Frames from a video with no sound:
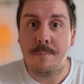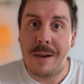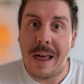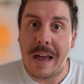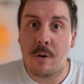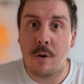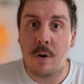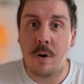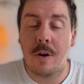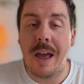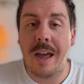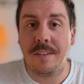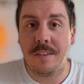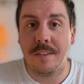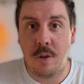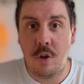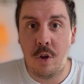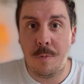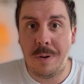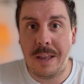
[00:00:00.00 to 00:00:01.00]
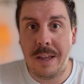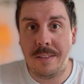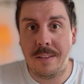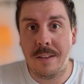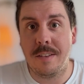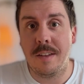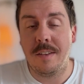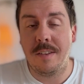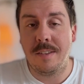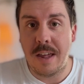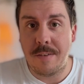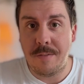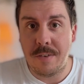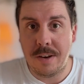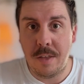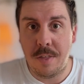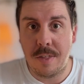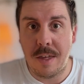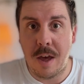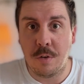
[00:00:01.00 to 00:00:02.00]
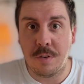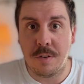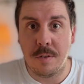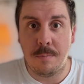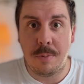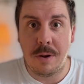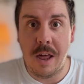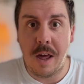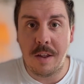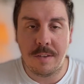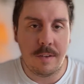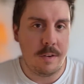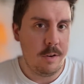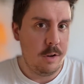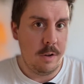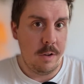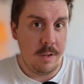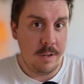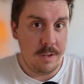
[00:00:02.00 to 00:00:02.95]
BlackRock has accumulated 70,000 plus